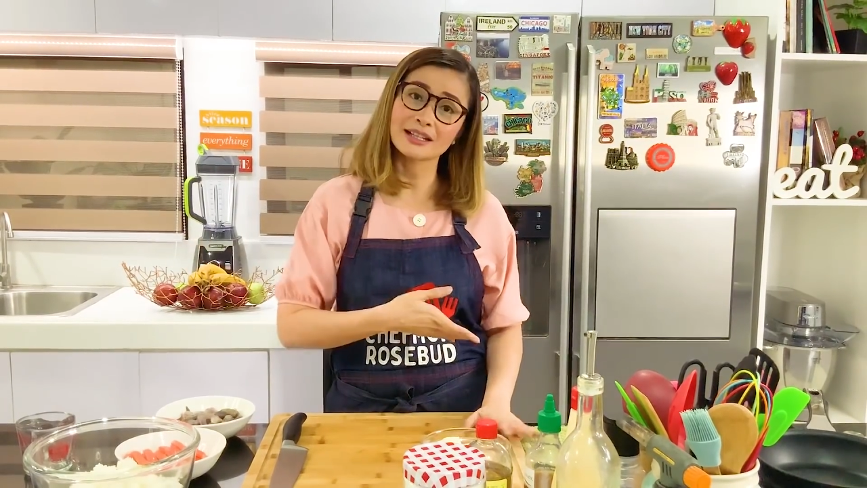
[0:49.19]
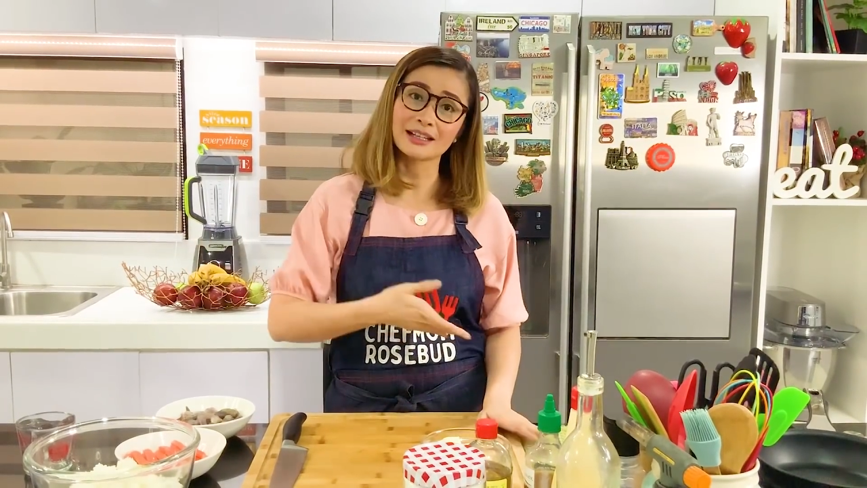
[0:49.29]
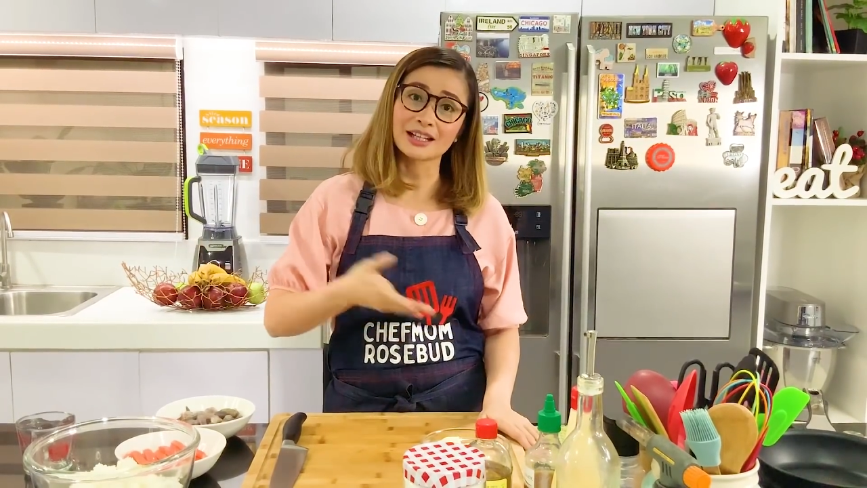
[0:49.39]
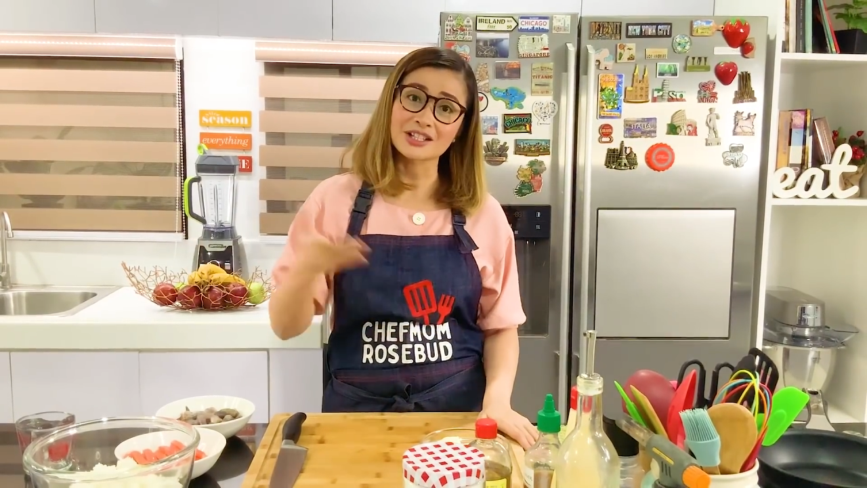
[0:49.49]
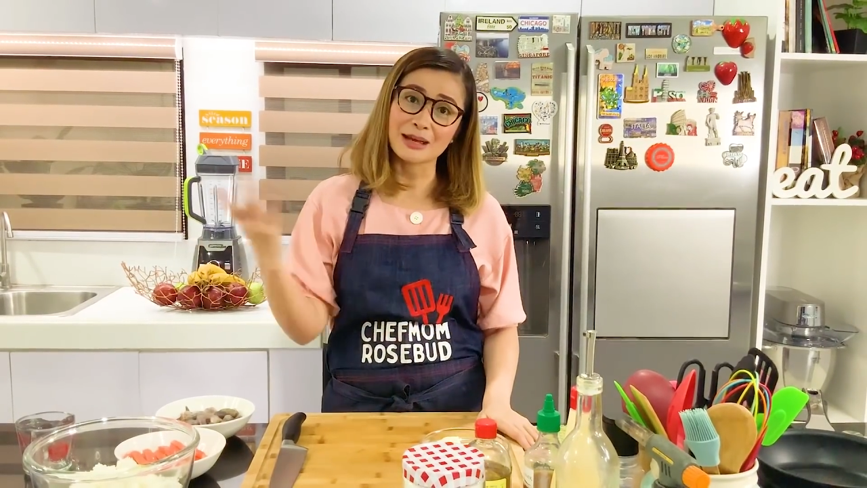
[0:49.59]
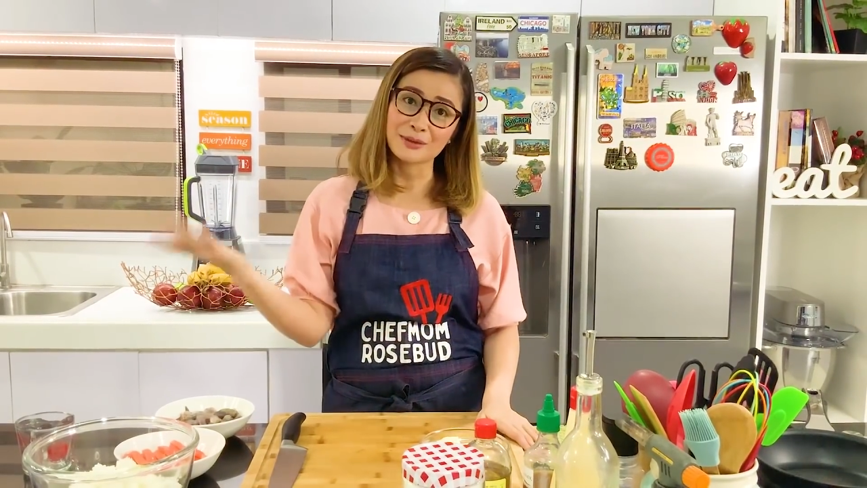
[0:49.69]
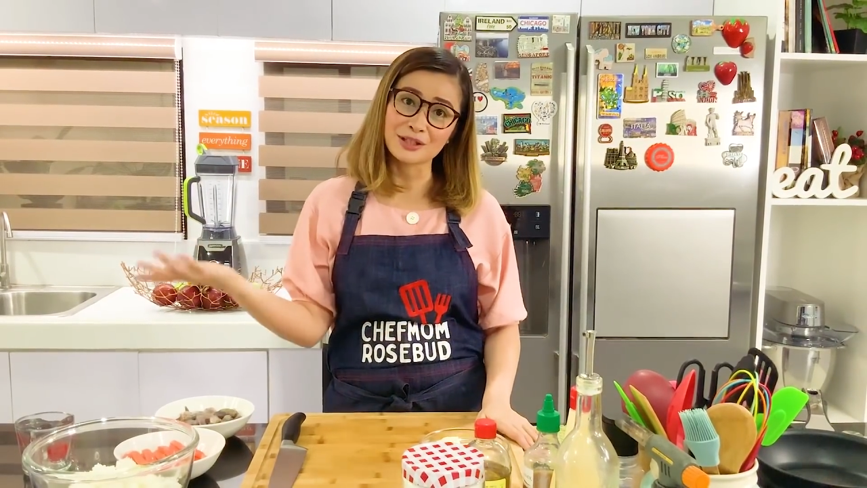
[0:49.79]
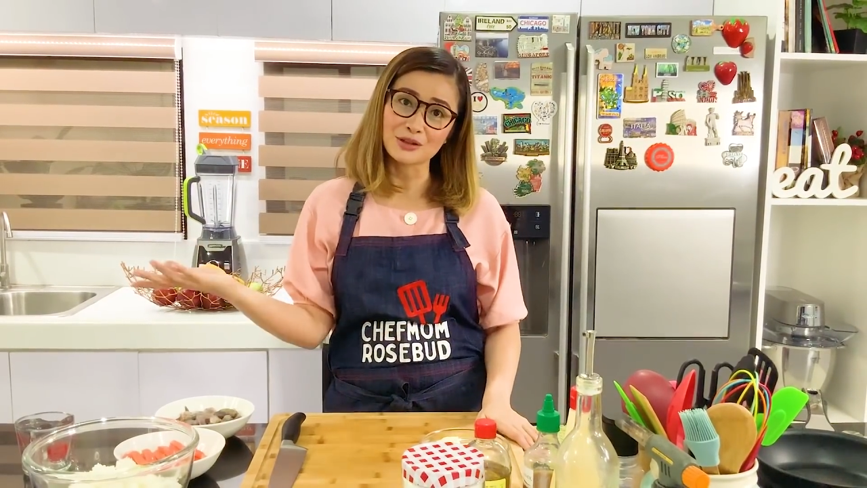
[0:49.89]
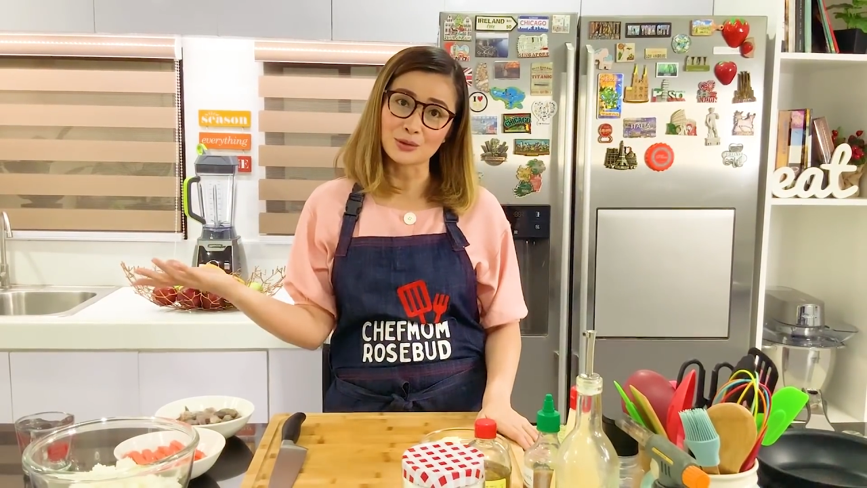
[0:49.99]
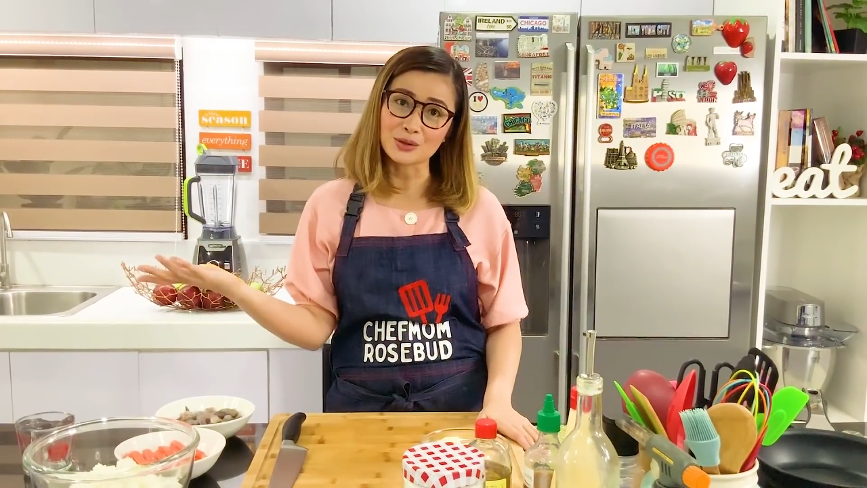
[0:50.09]
na rin ng
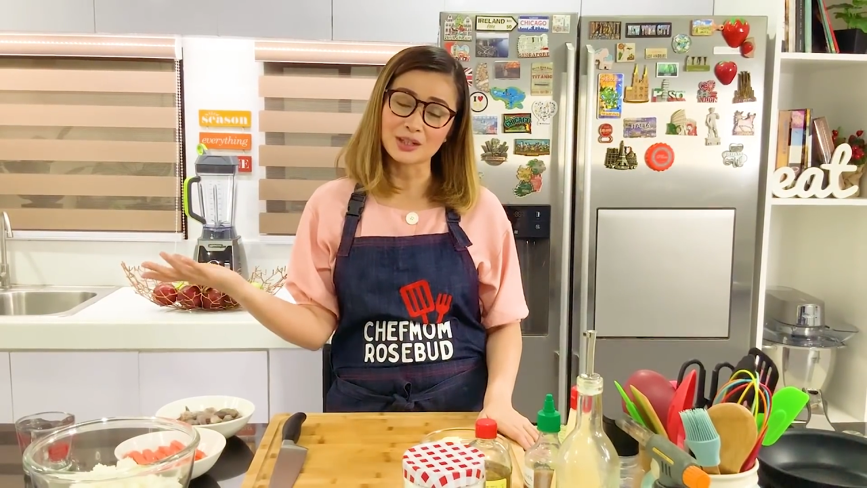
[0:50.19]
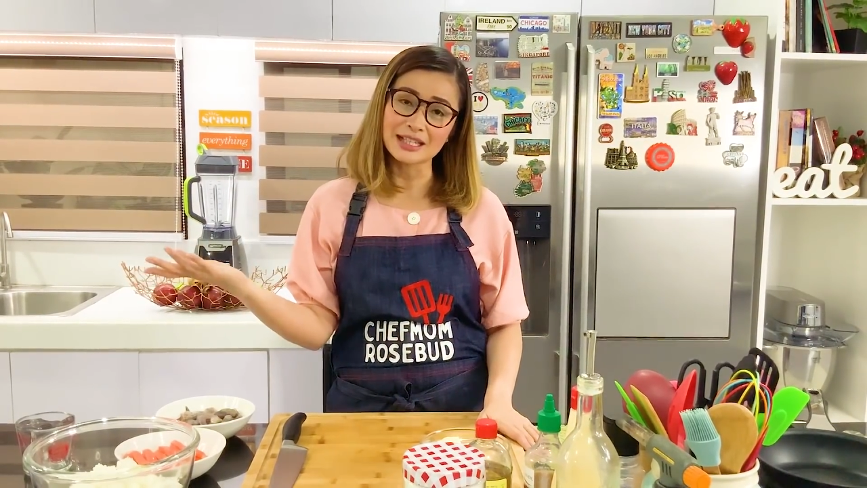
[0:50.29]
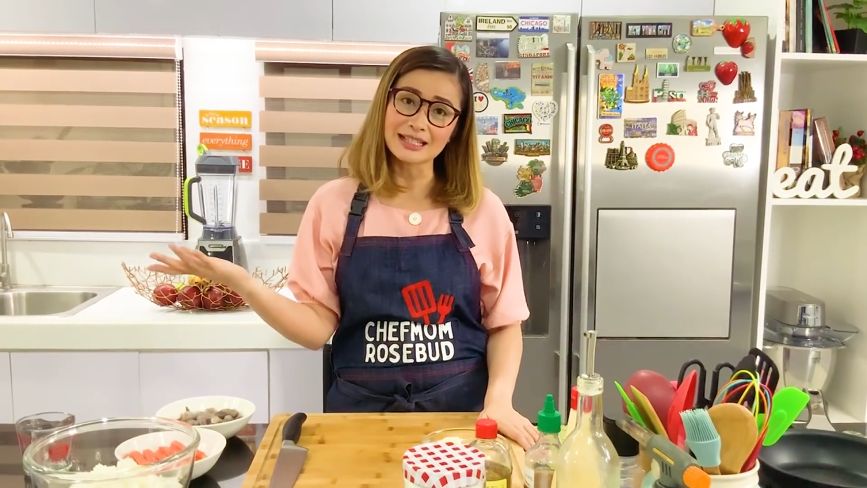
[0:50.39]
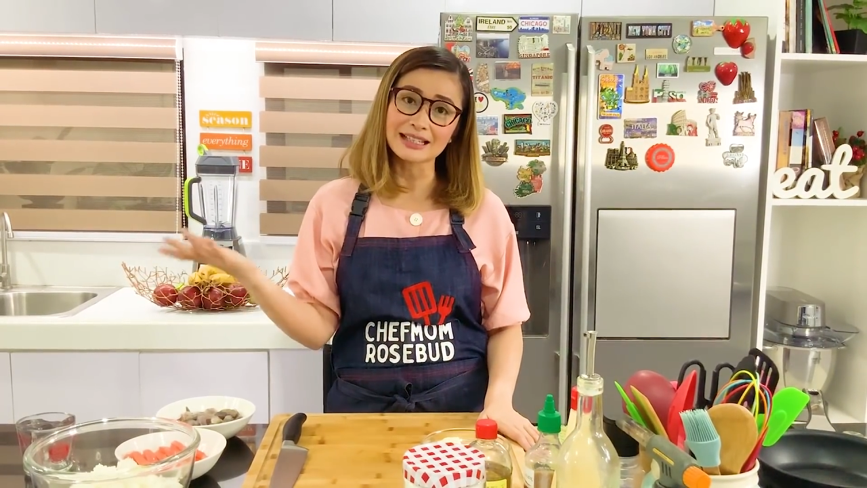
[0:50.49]
Japanese groceries,